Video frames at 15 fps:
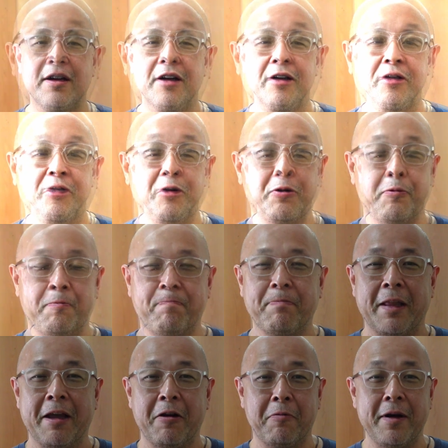So,
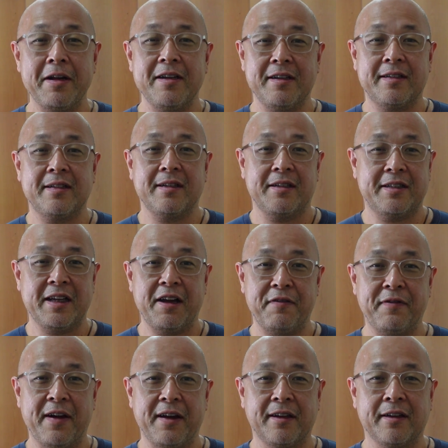what is
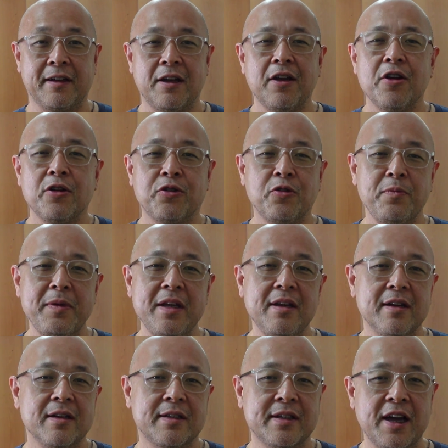sci-fi? To
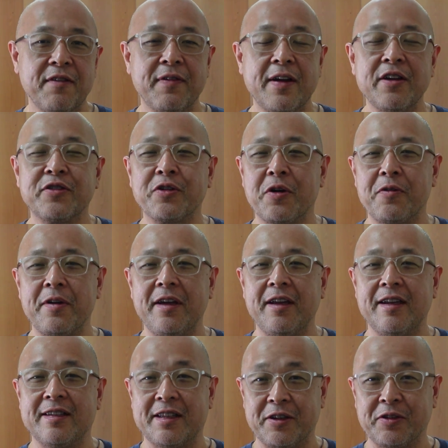me, a sci-fi story
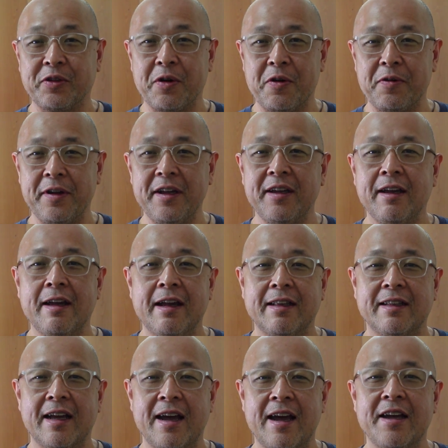is a story
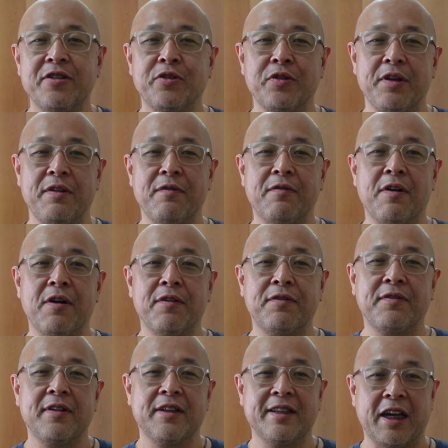that has to involve
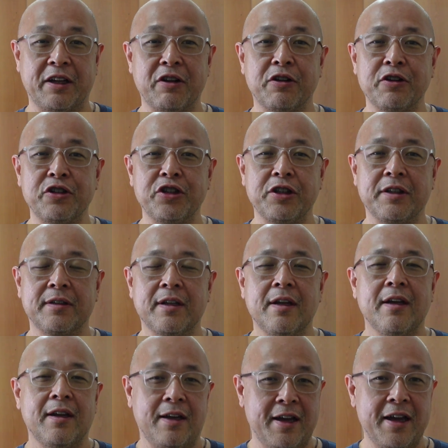technology.
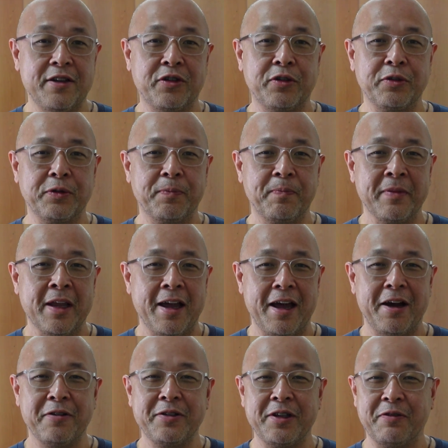It has to,
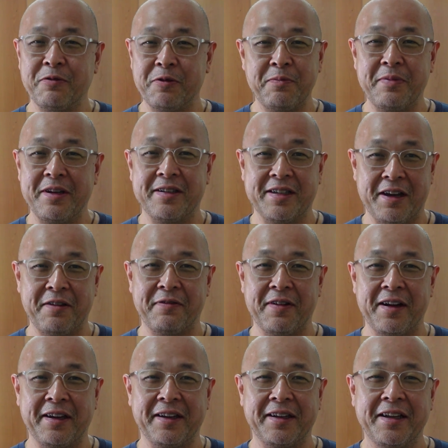else it won't be
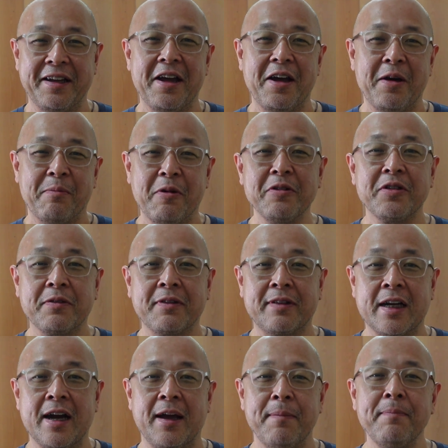sci-fi. Most of the
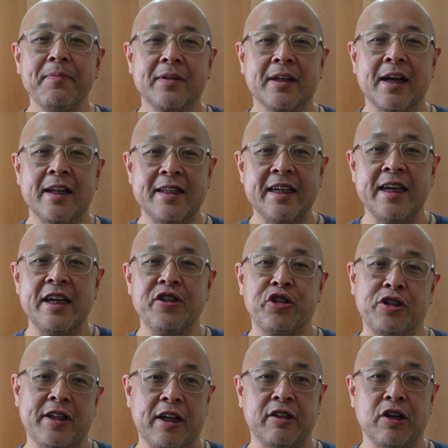time,
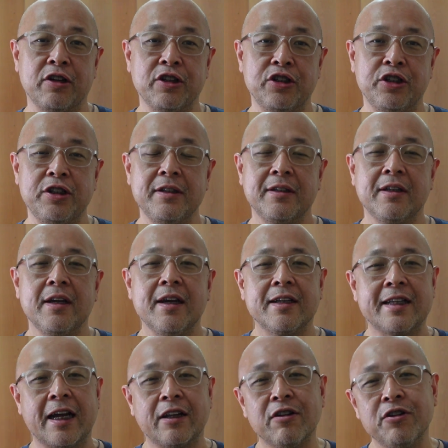cutting-edge technology
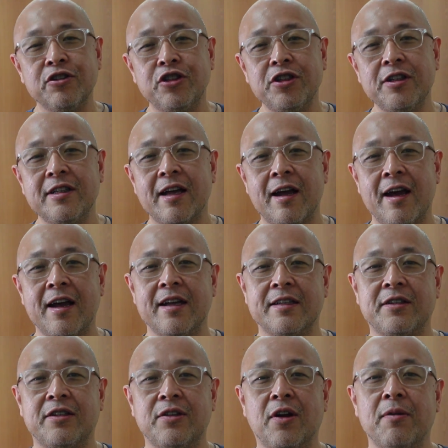that
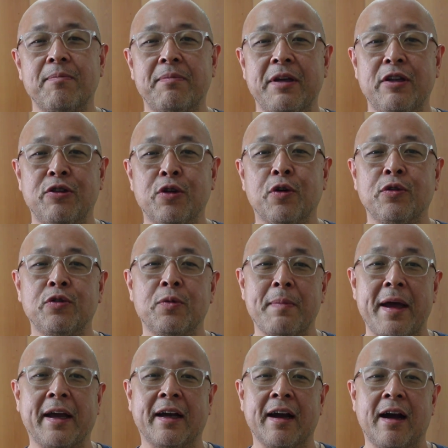has not been known to
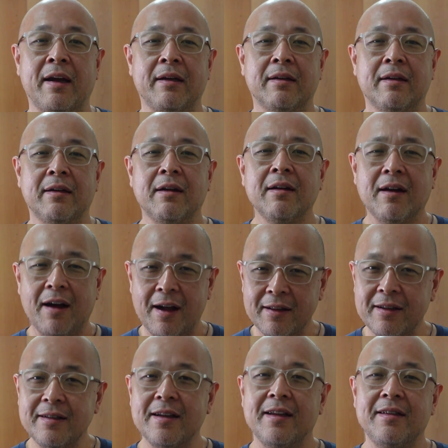mankind,
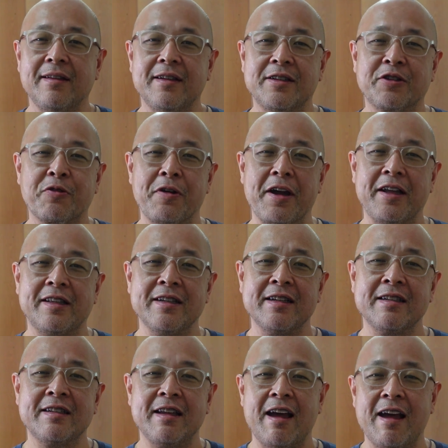other than its
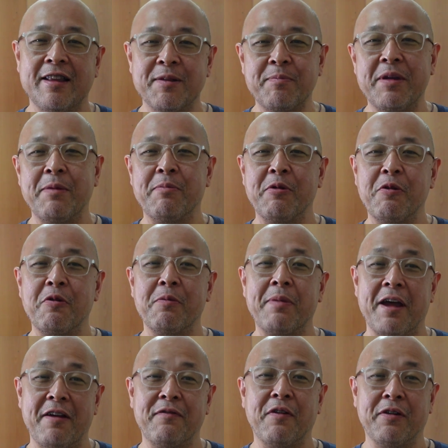creators and the people who
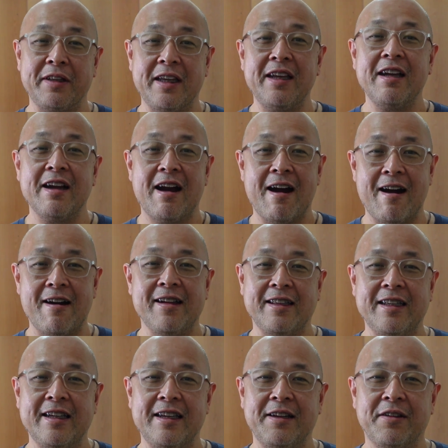pay for the
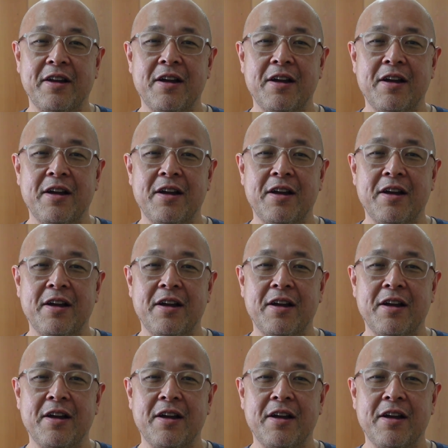R&D.